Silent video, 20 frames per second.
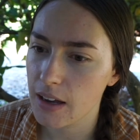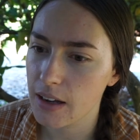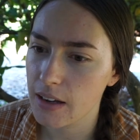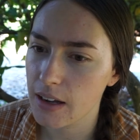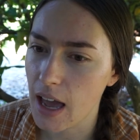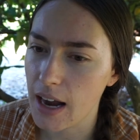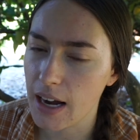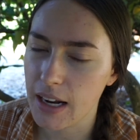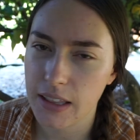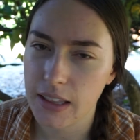
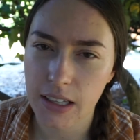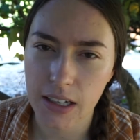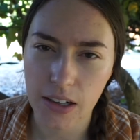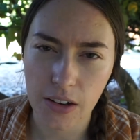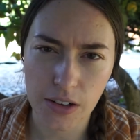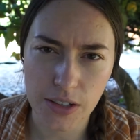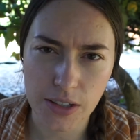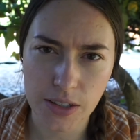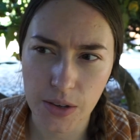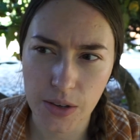And I think
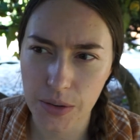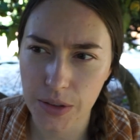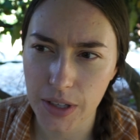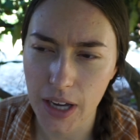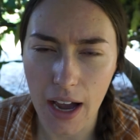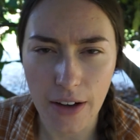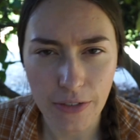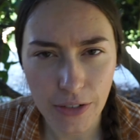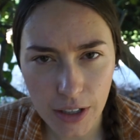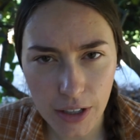also
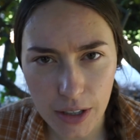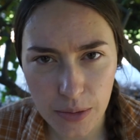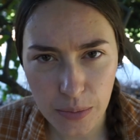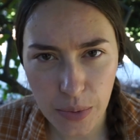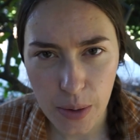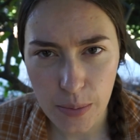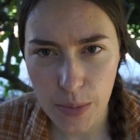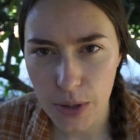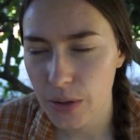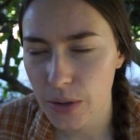African
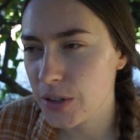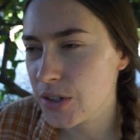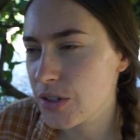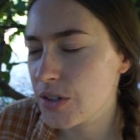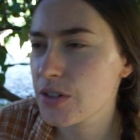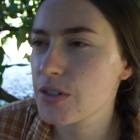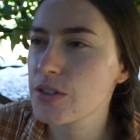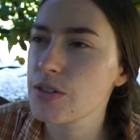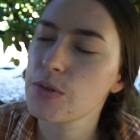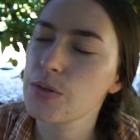
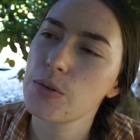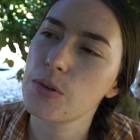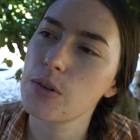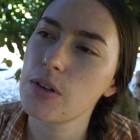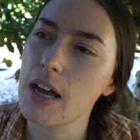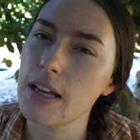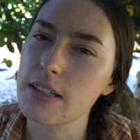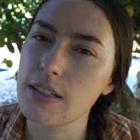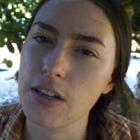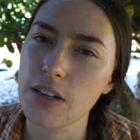permaculture school
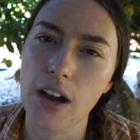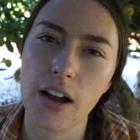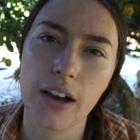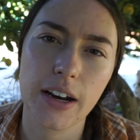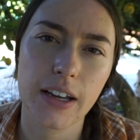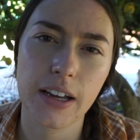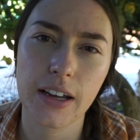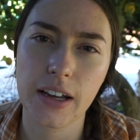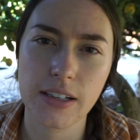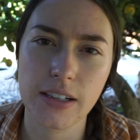has taught
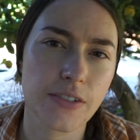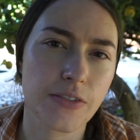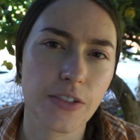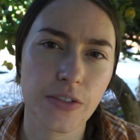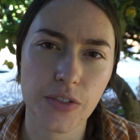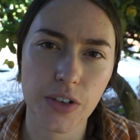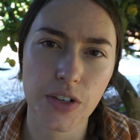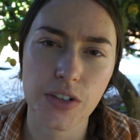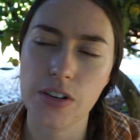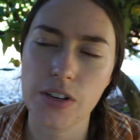it, a different
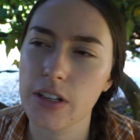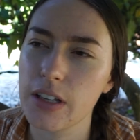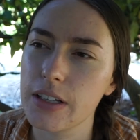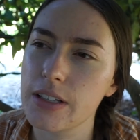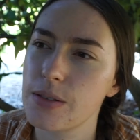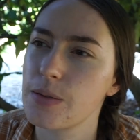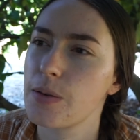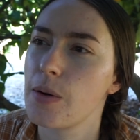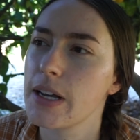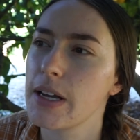version
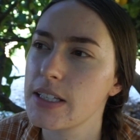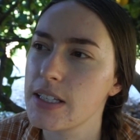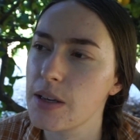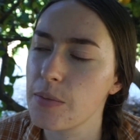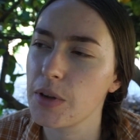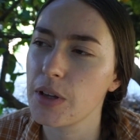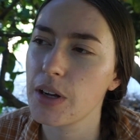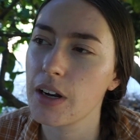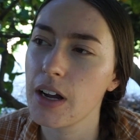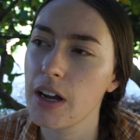that's quite
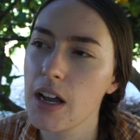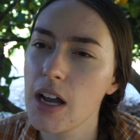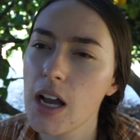similar.